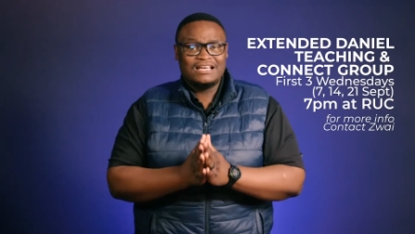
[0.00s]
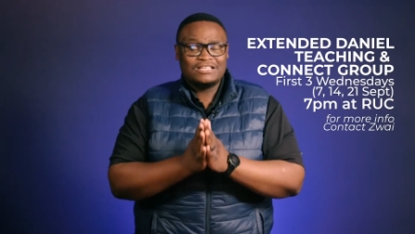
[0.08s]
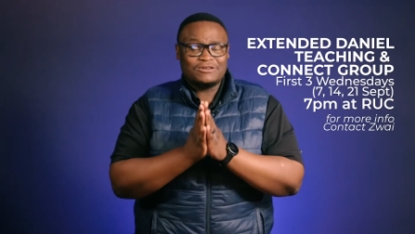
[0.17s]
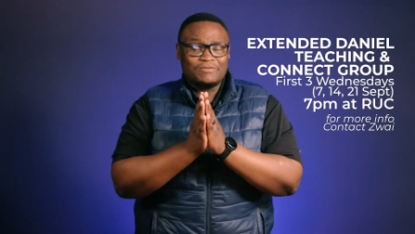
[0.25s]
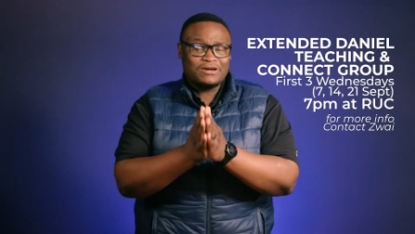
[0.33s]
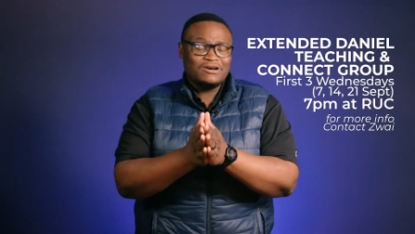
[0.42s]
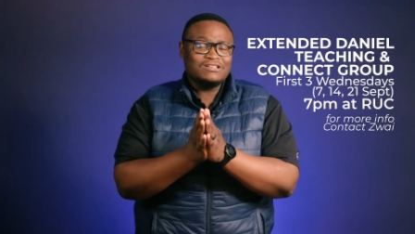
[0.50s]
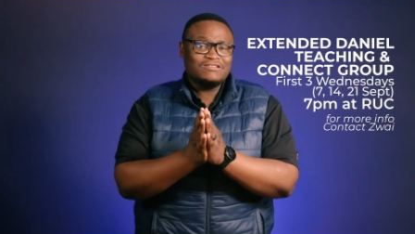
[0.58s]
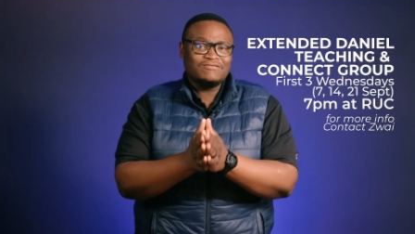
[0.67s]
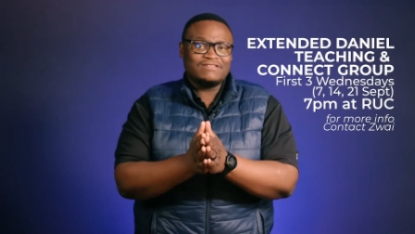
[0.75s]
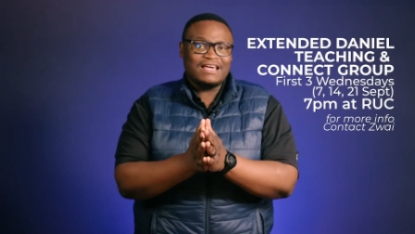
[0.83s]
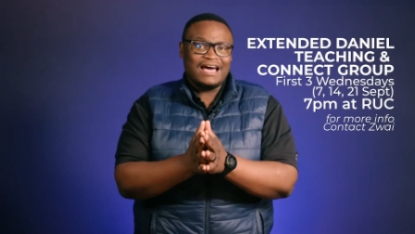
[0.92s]
So, because
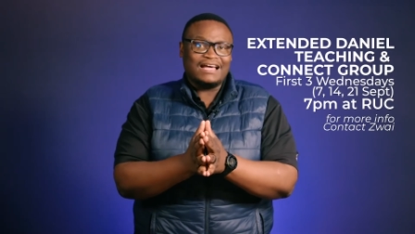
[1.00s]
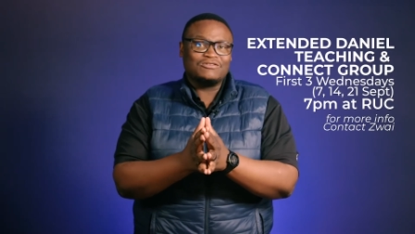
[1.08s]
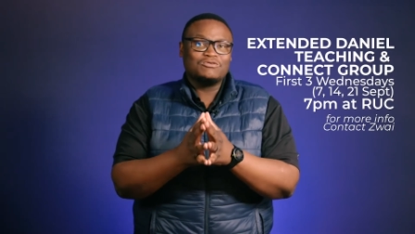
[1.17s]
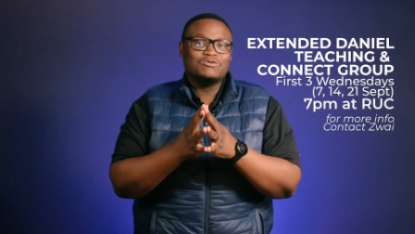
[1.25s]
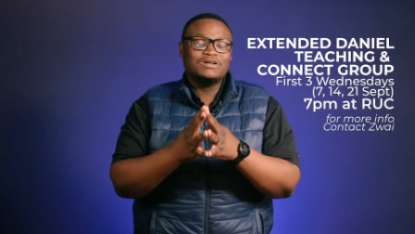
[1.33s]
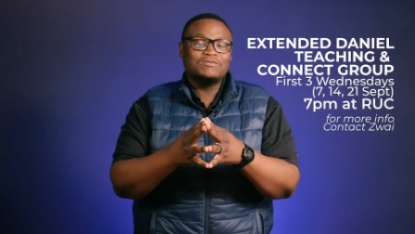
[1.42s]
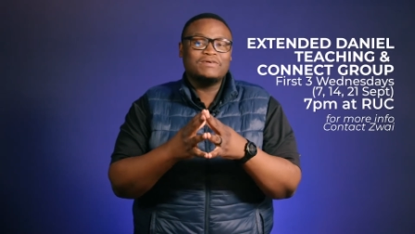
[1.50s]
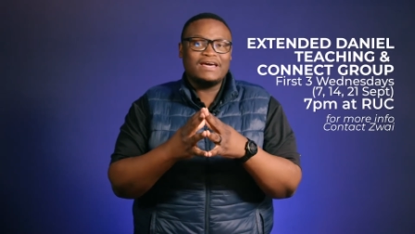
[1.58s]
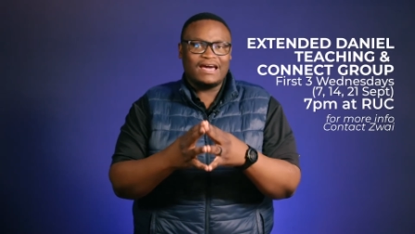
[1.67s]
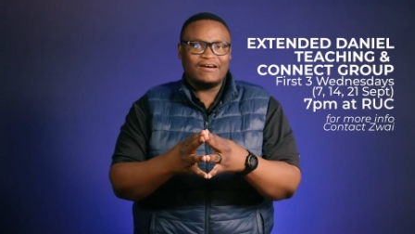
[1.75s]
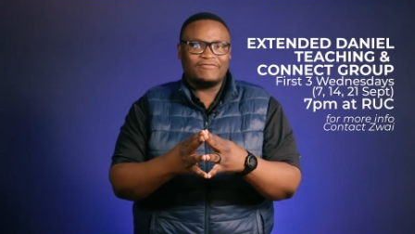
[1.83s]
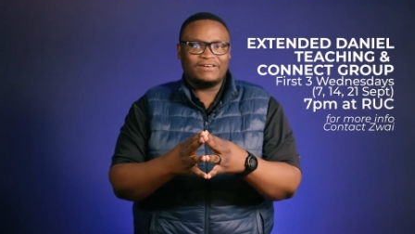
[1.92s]
of that, we will be
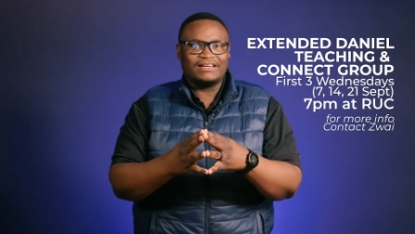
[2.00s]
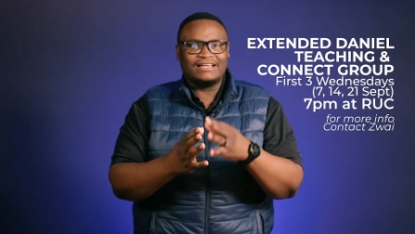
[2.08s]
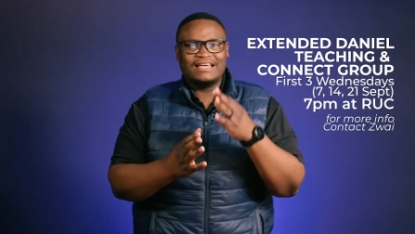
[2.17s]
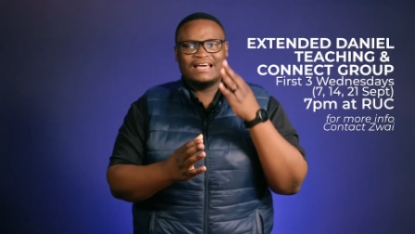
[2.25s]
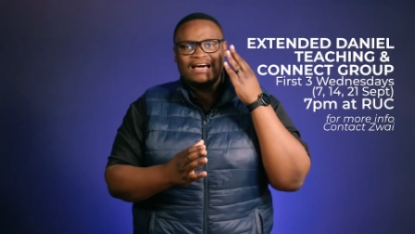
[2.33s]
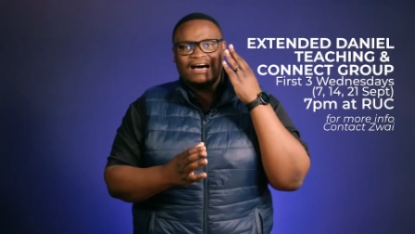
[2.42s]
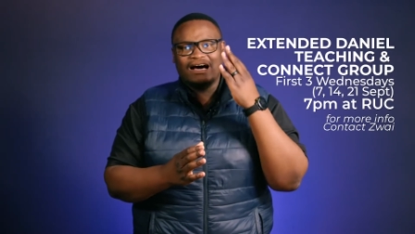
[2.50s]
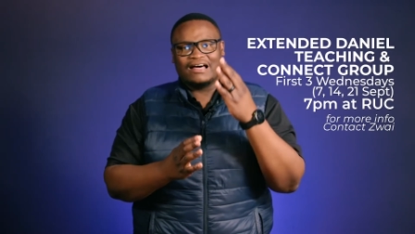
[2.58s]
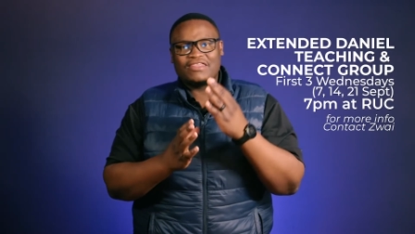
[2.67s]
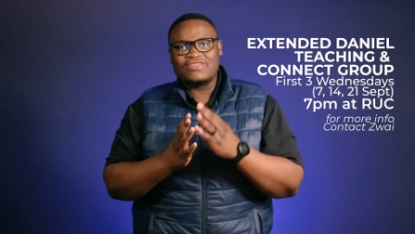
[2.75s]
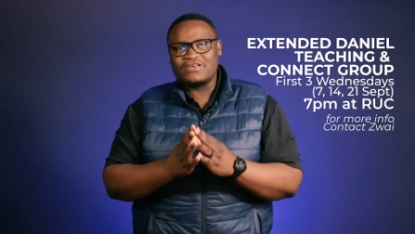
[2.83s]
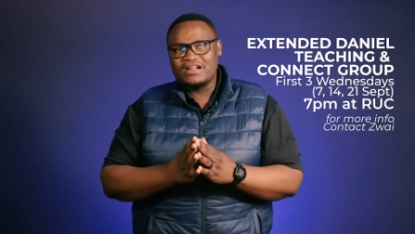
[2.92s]
having uh,
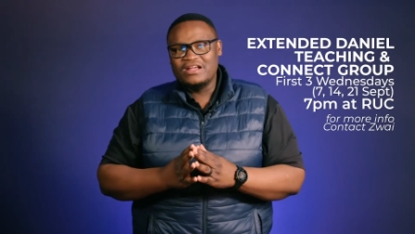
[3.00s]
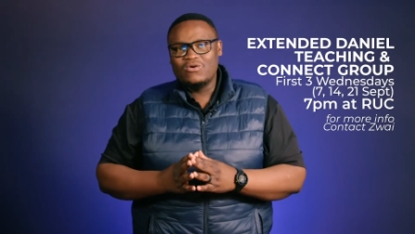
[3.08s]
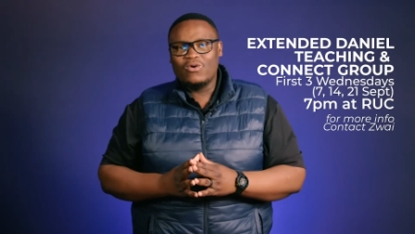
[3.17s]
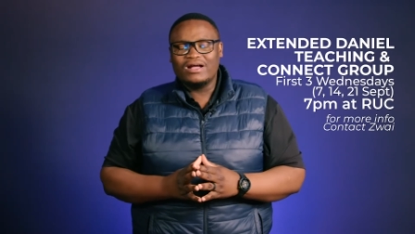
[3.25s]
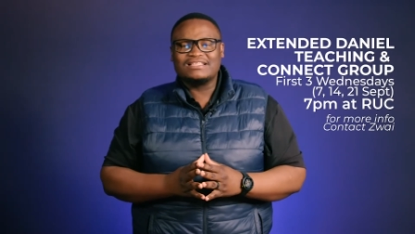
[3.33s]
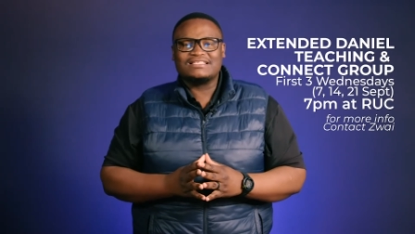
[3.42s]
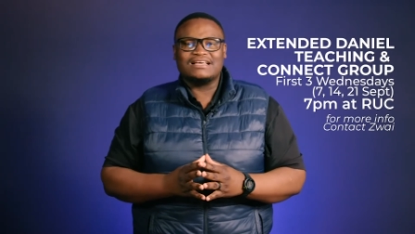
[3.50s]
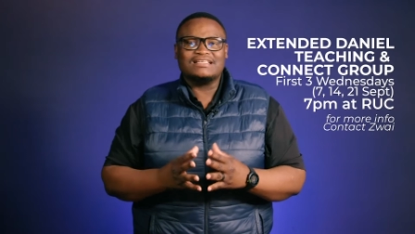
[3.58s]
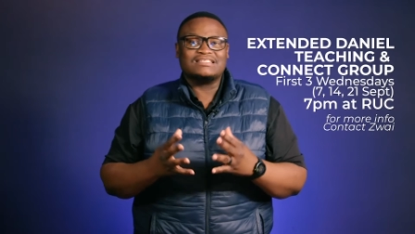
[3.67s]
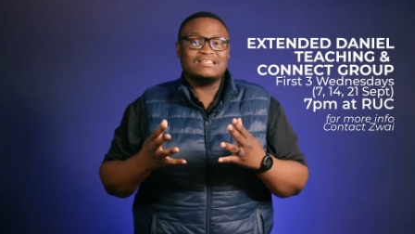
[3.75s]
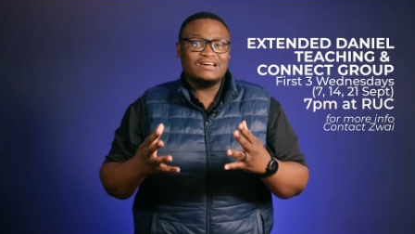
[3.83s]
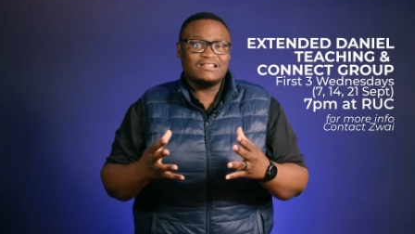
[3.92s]
three
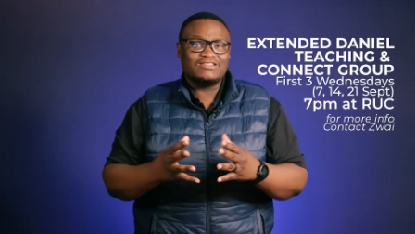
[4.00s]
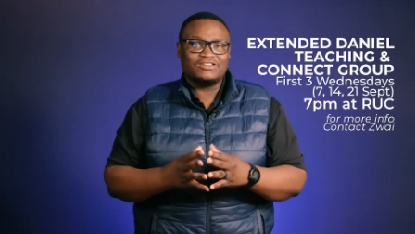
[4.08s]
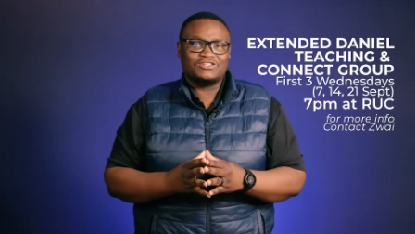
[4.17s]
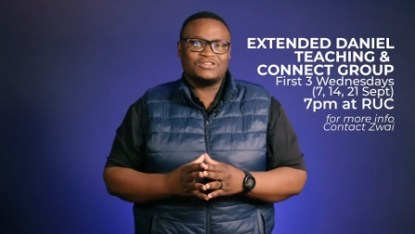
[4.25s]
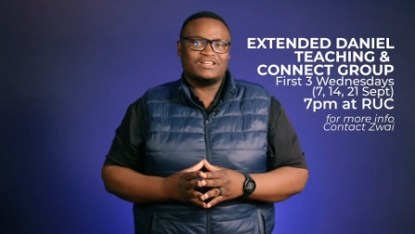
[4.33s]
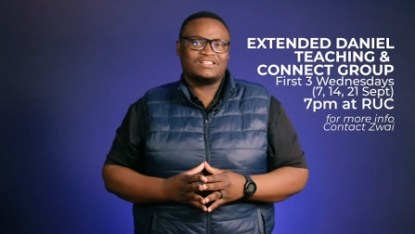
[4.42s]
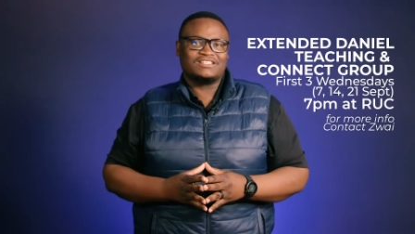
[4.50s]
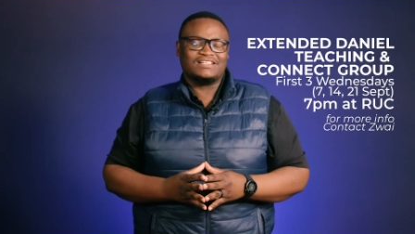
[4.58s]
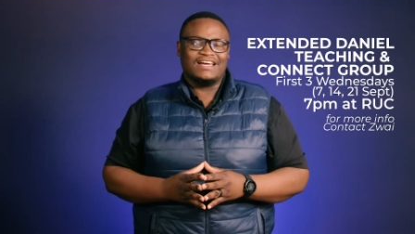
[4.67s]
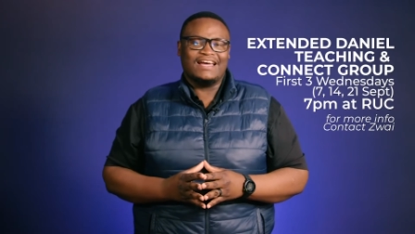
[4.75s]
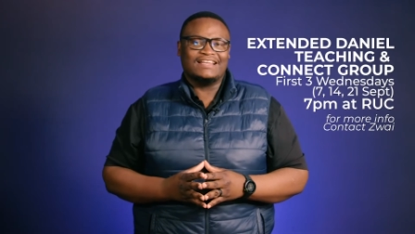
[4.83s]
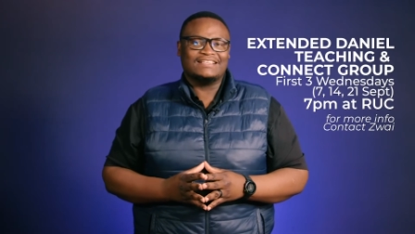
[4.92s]
Wednesdays here at the church.
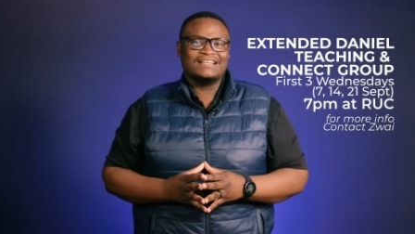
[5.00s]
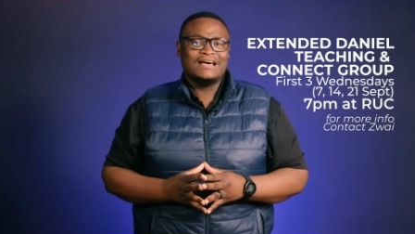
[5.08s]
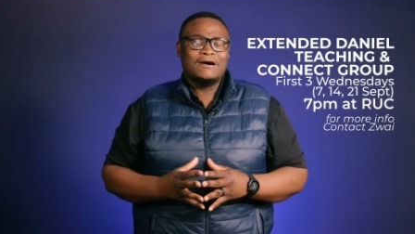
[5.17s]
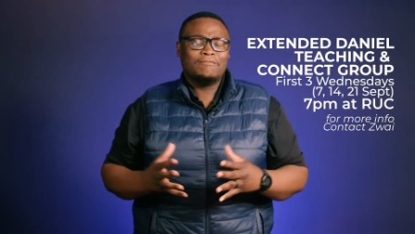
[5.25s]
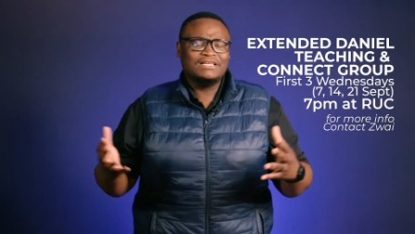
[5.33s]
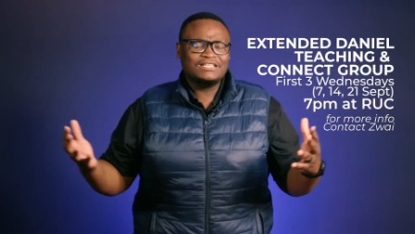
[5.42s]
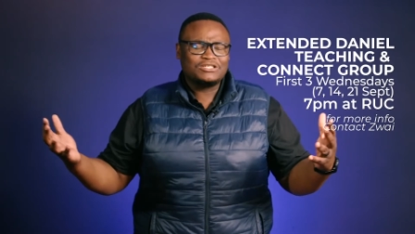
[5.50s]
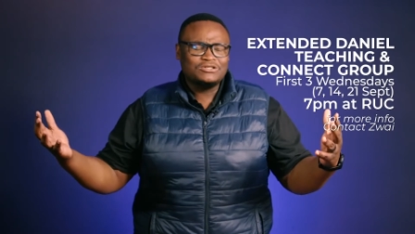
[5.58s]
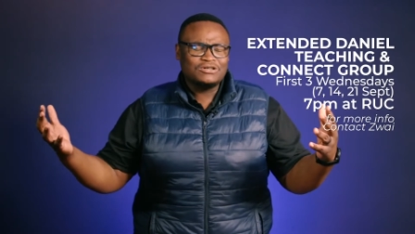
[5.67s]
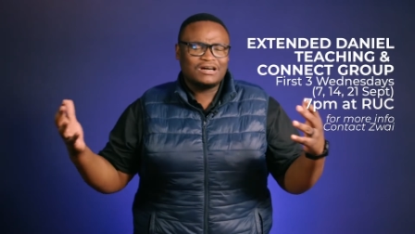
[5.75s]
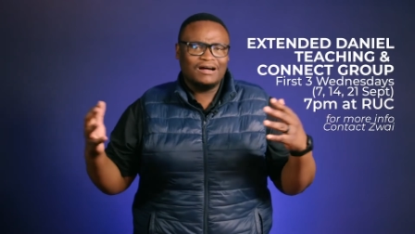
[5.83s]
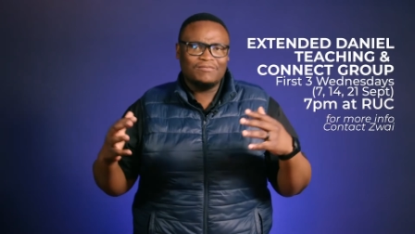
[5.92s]
And please do
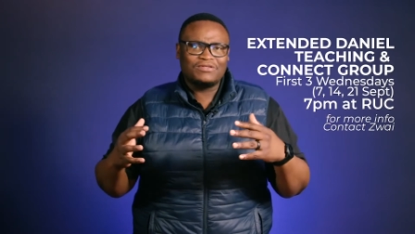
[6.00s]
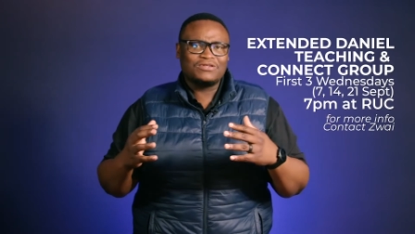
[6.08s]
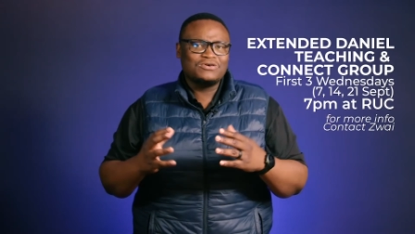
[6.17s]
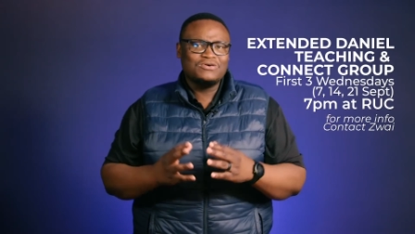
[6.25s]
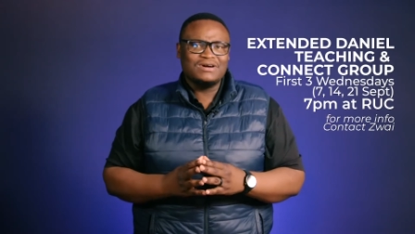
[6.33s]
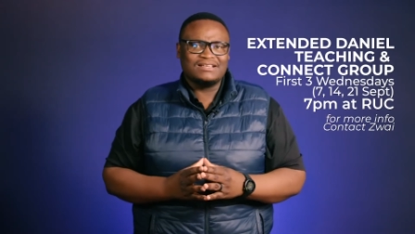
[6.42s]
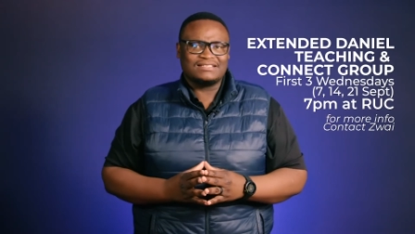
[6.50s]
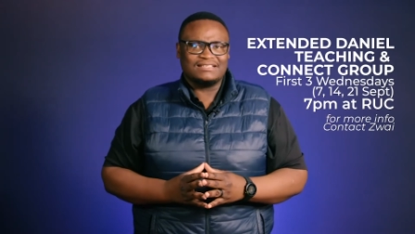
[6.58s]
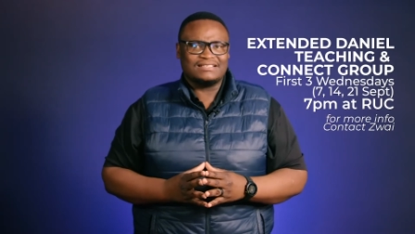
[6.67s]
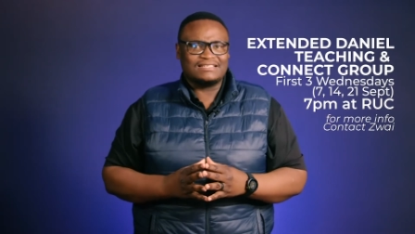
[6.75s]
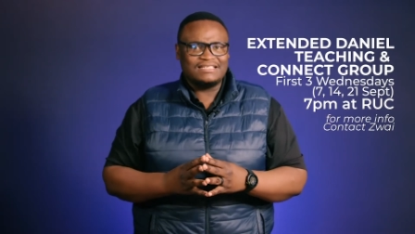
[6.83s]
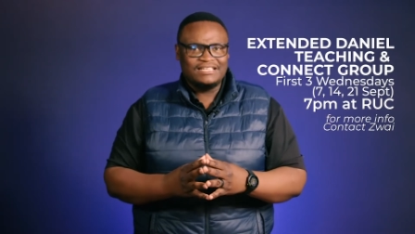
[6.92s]
come through as a
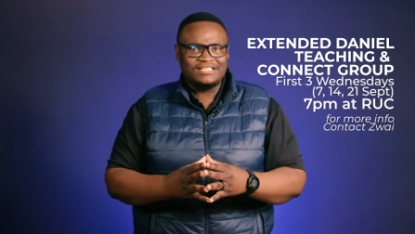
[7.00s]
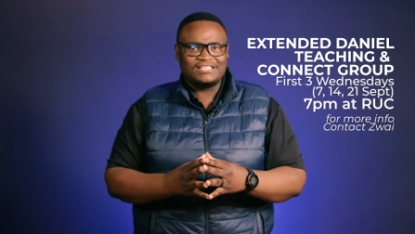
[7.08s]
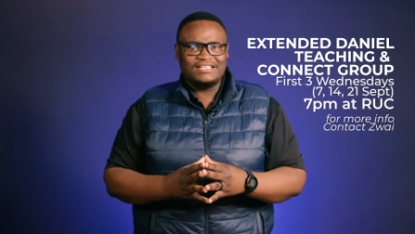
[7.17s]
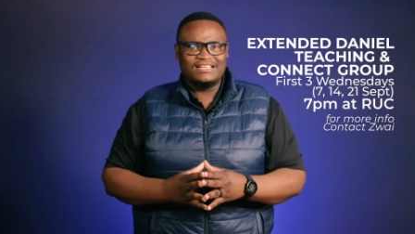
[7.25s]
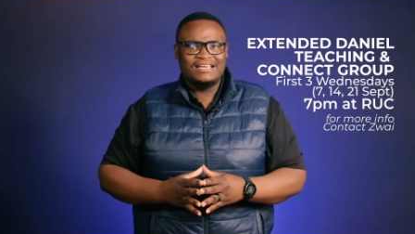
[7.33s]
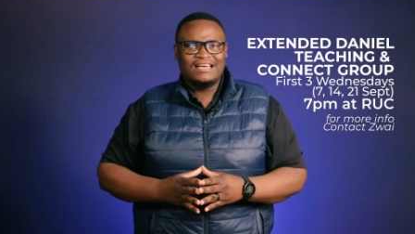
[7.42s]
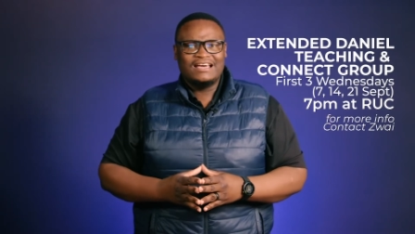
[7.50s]
CG.